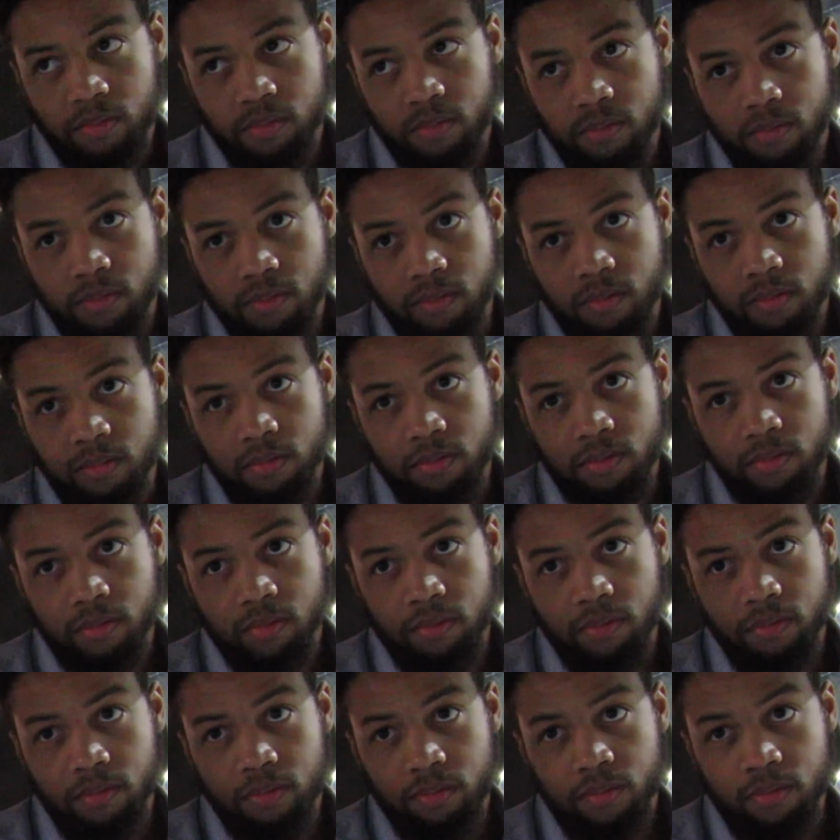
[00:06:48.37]

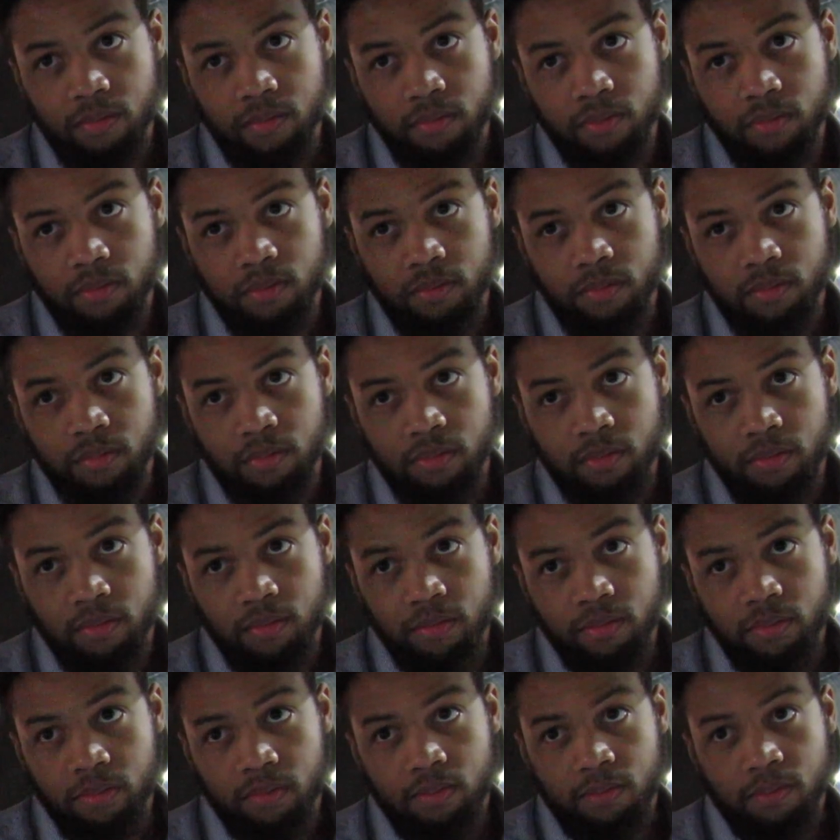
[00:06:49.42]

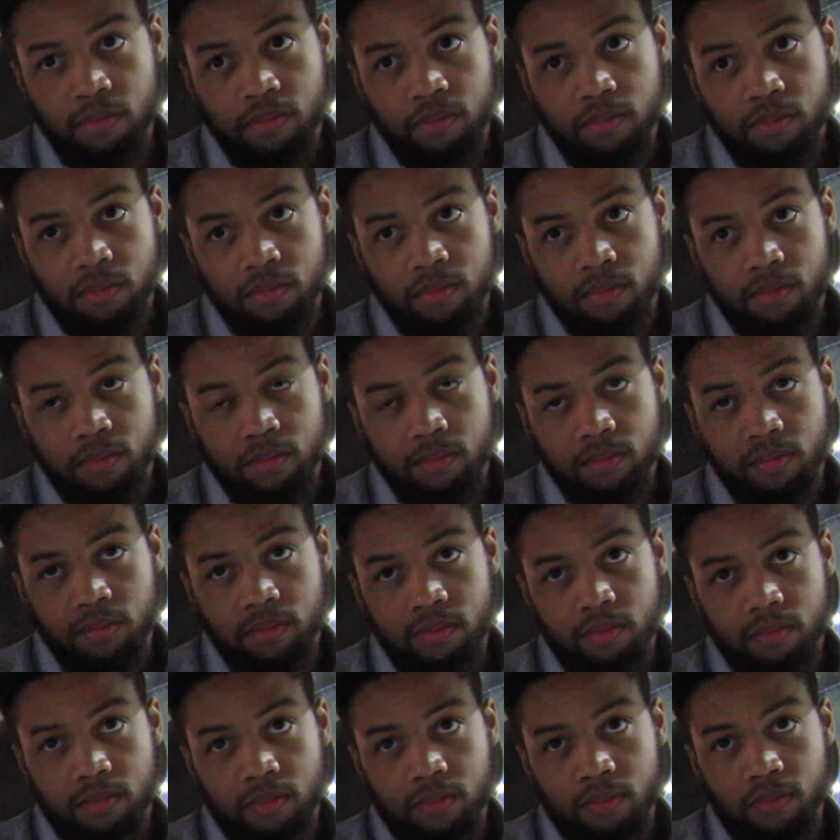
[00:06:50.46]

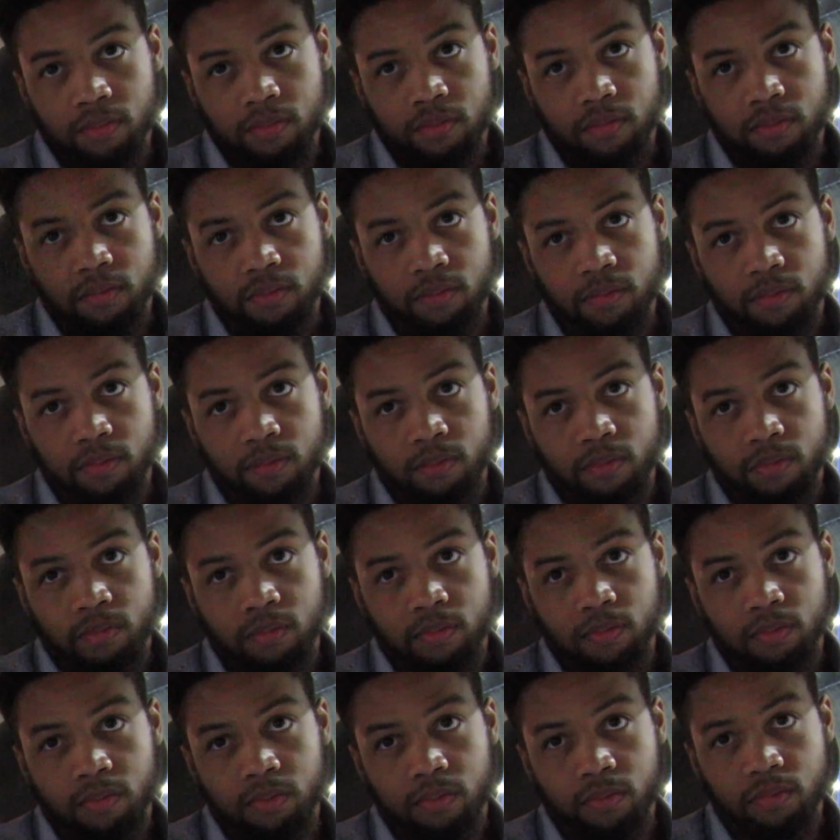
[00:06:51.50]

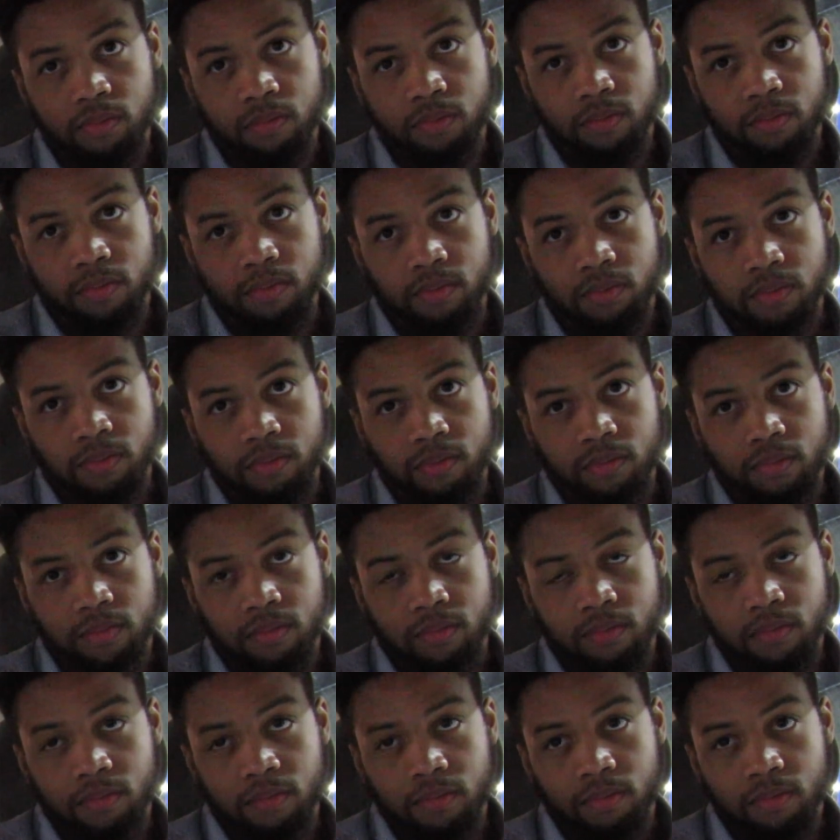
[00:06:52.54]

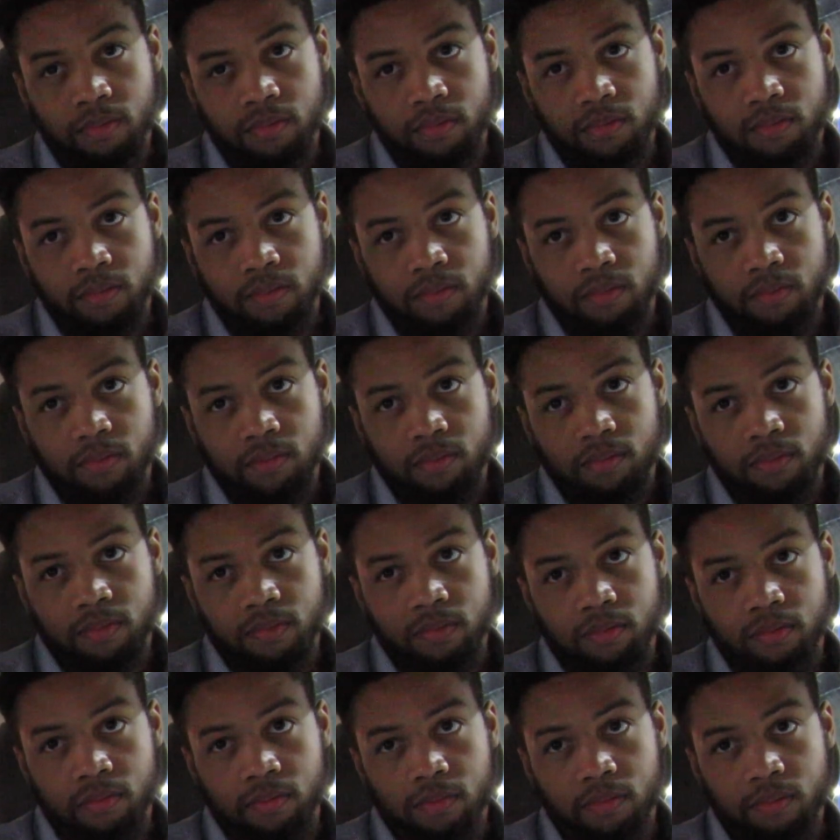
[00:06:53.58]

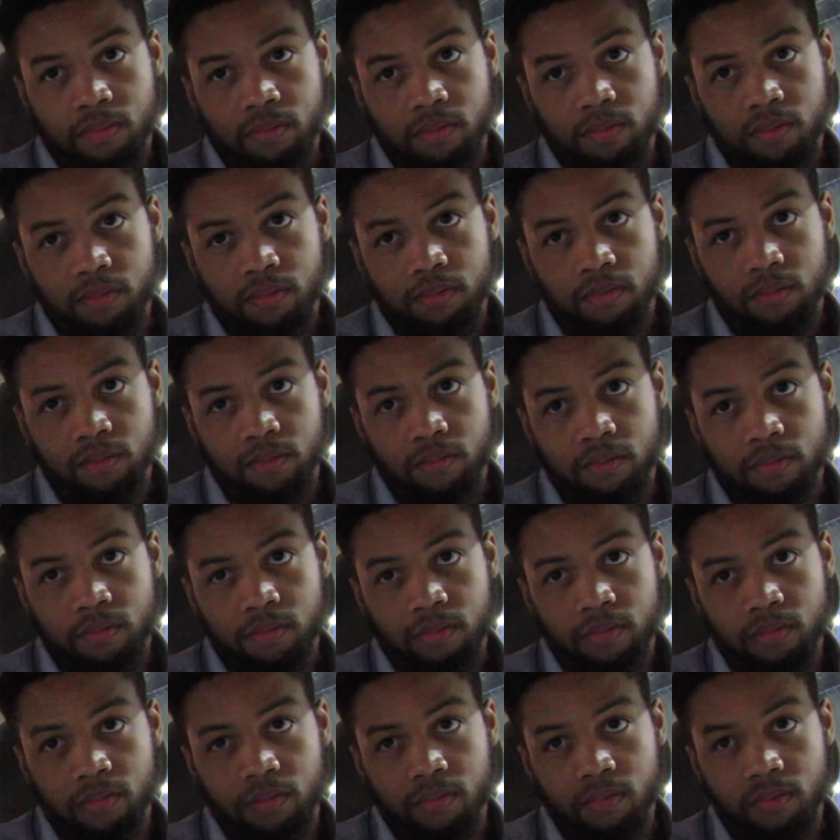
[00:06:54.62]
The person shown says nothing.